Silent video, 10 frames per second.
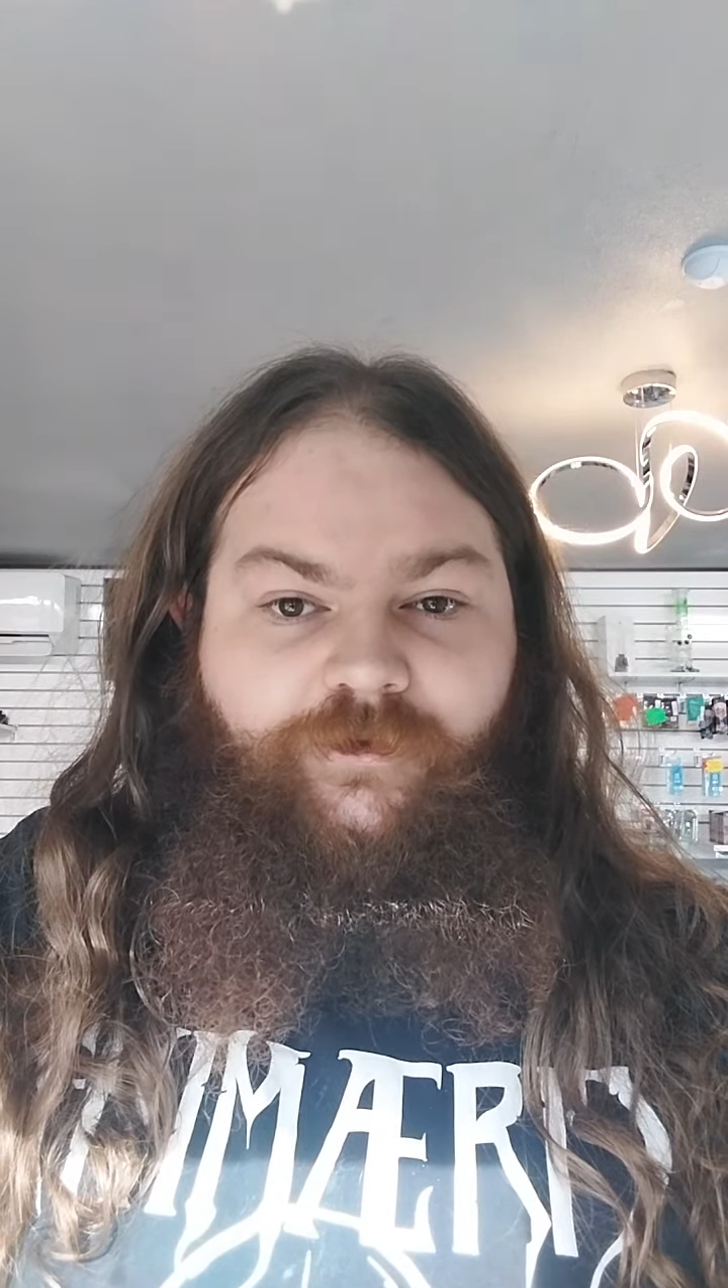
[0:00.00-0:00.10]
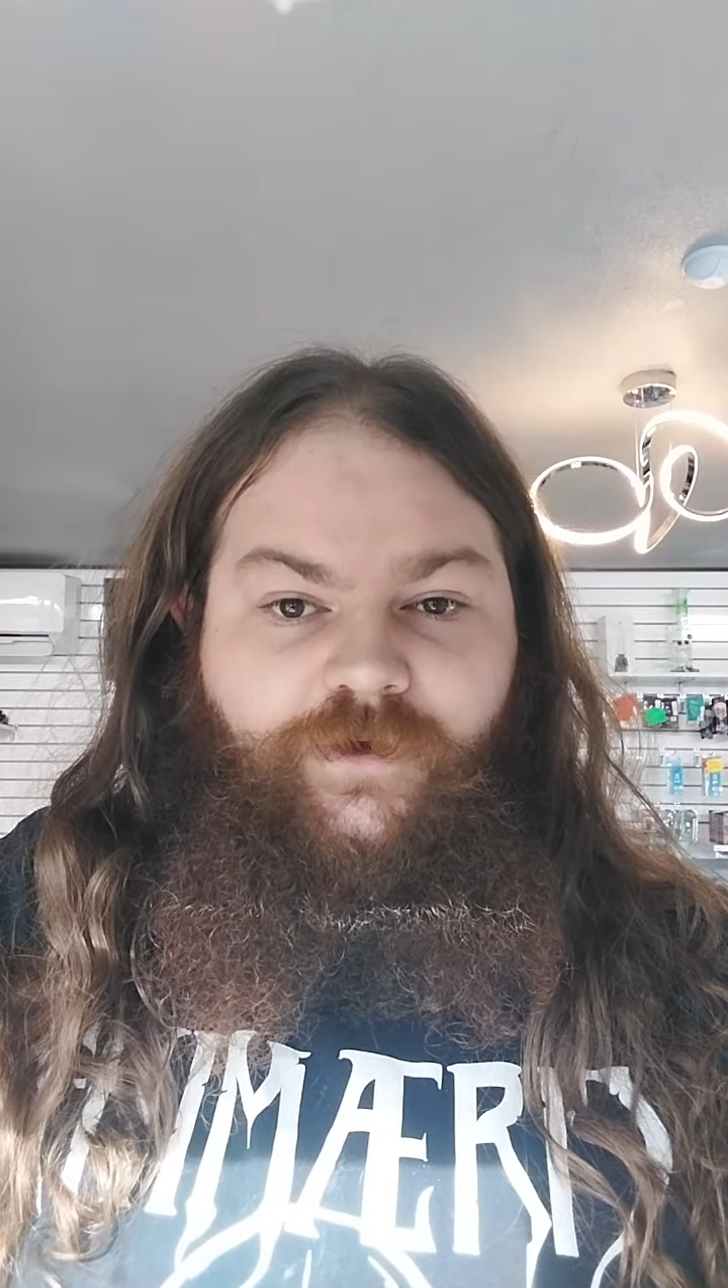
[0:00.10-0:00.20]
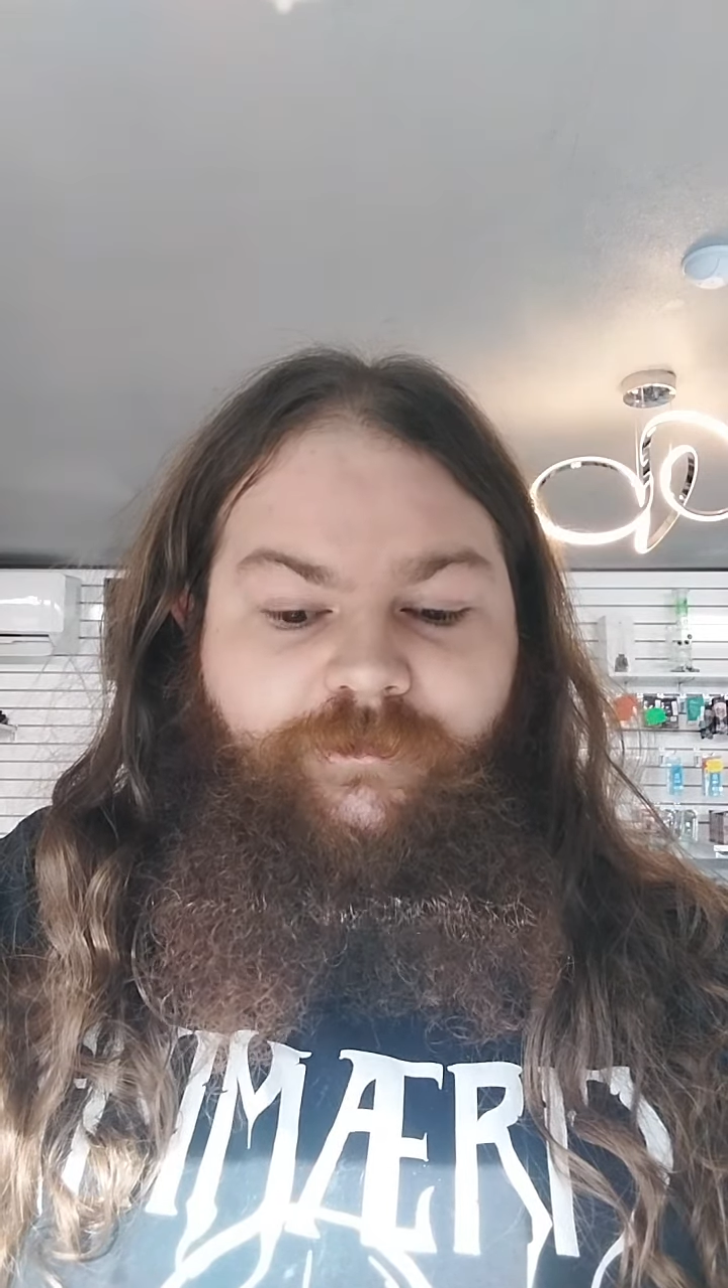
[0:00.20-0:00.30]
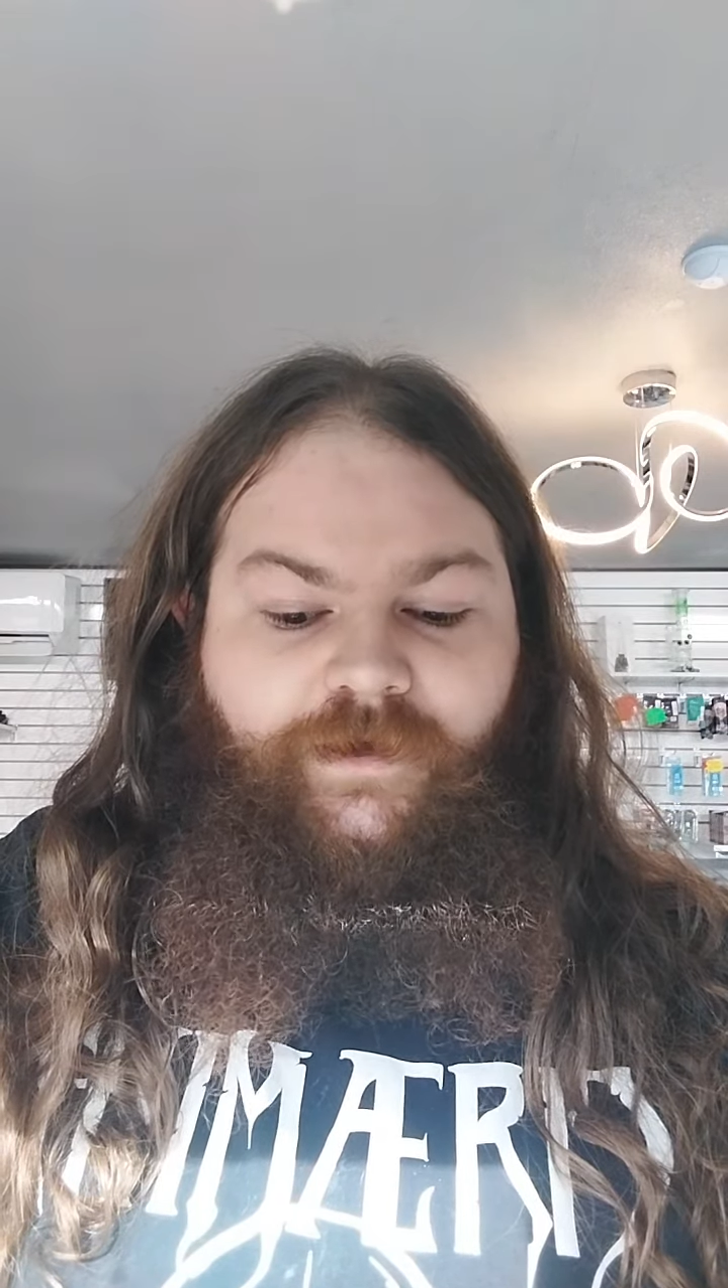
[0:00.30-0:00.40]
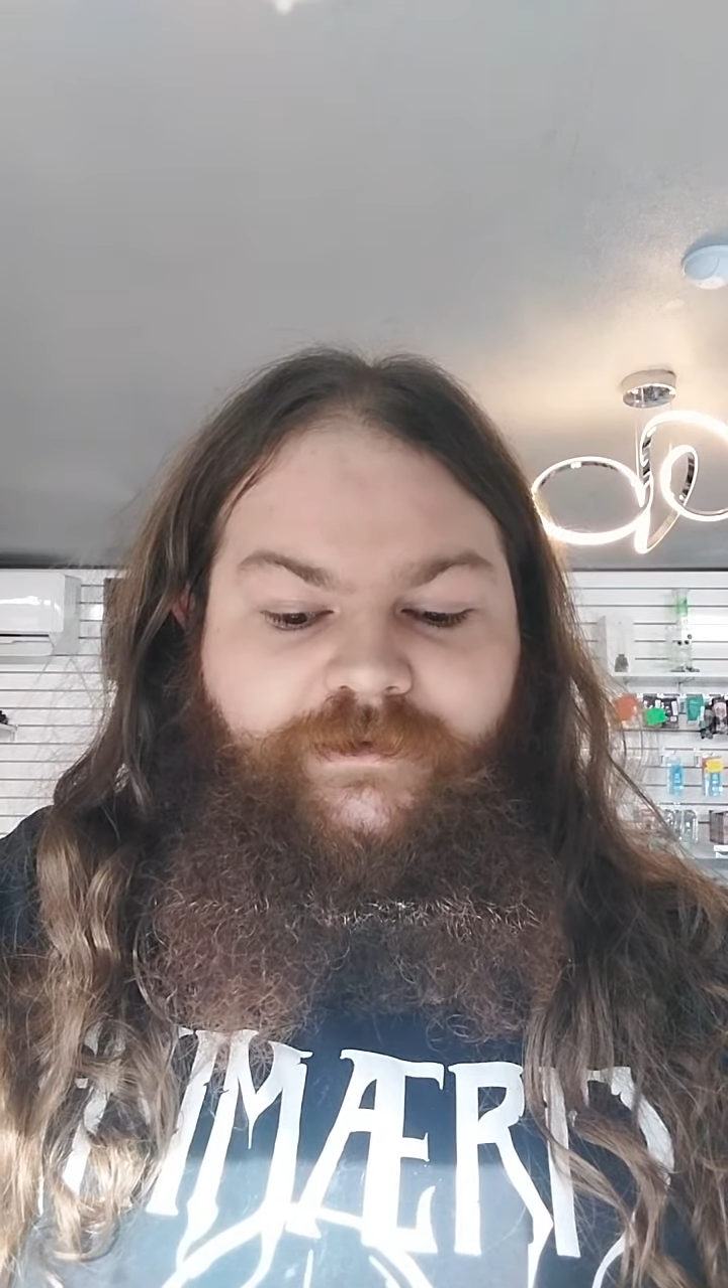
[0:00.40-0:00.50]

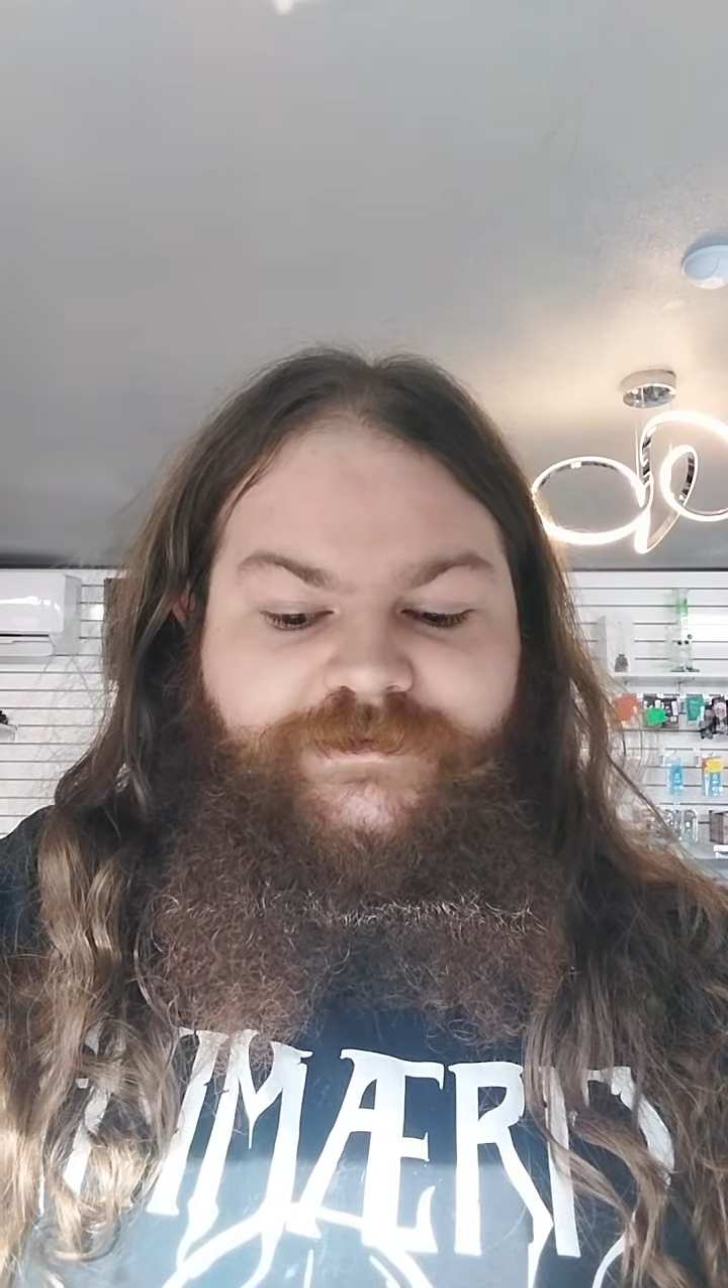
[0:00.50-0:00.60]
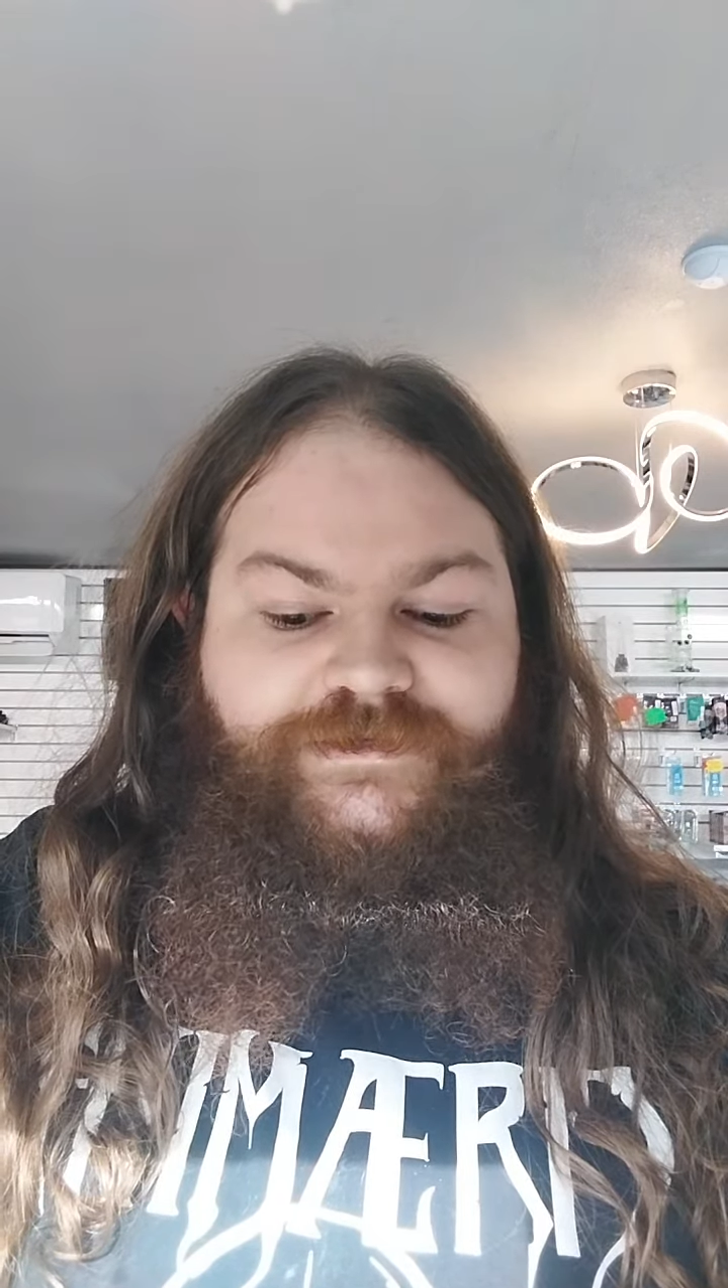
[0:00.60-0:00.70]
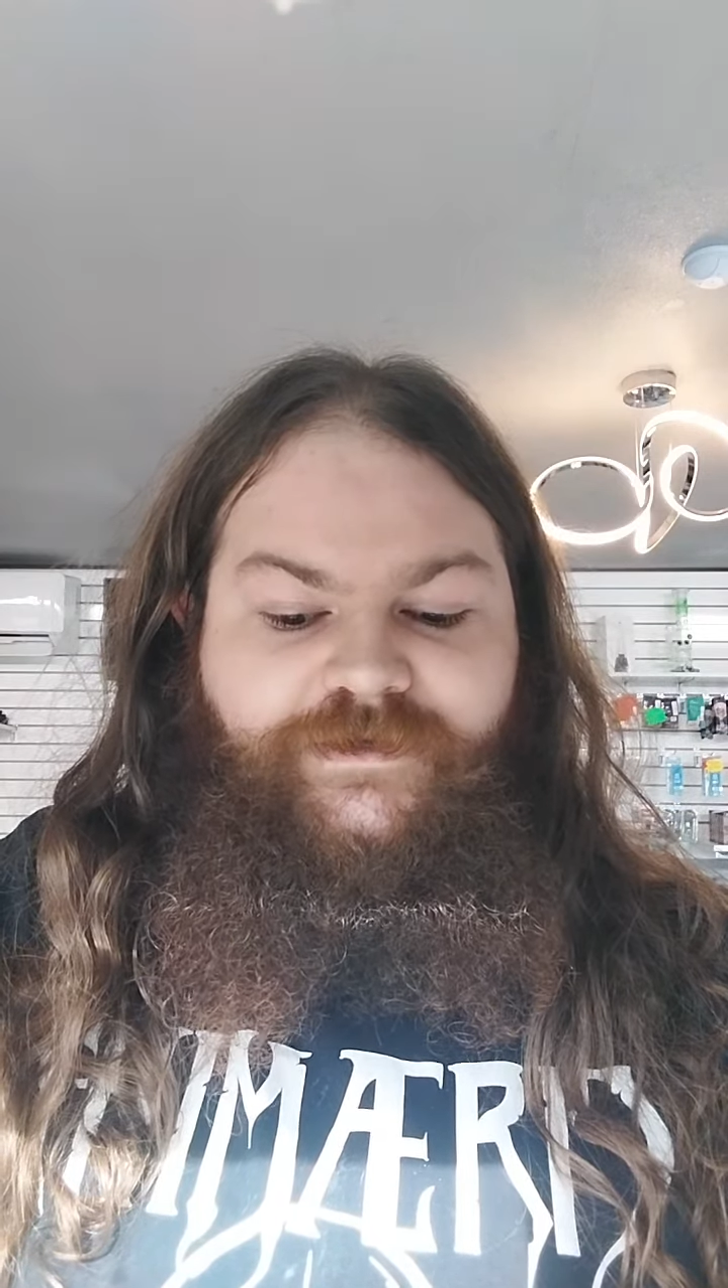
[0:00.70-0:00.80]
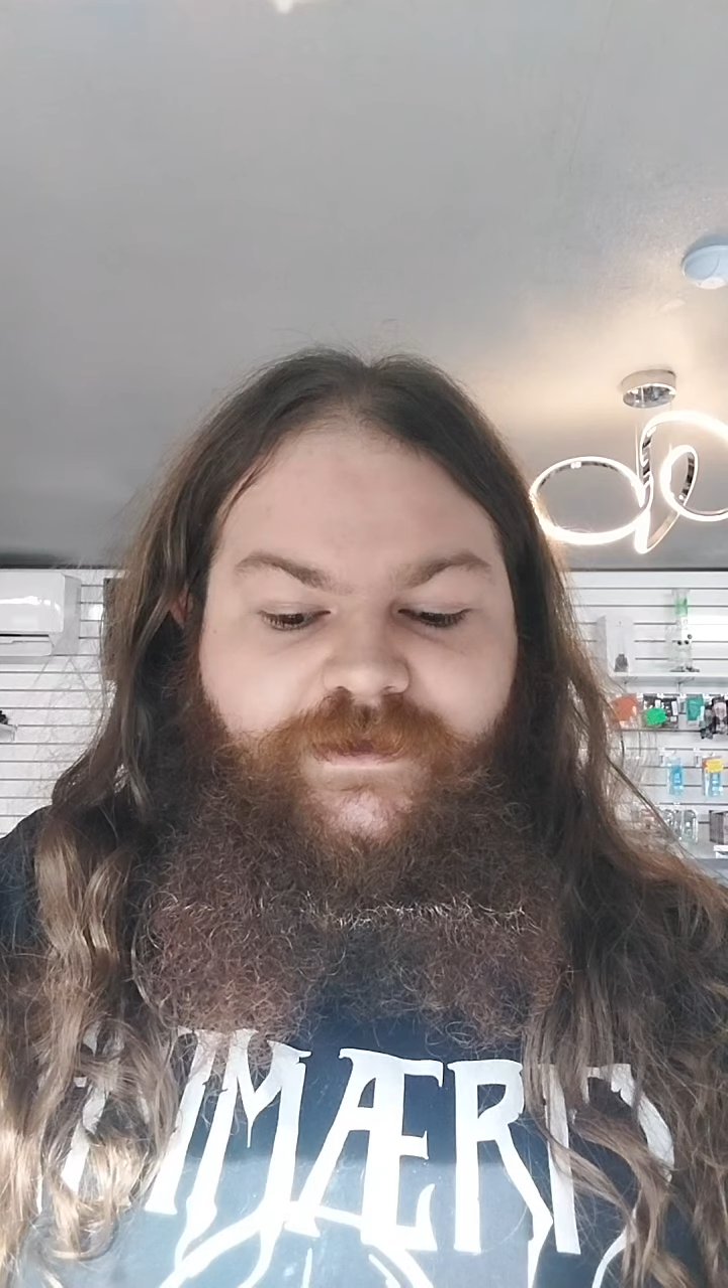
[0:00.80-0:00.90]
30 minutes.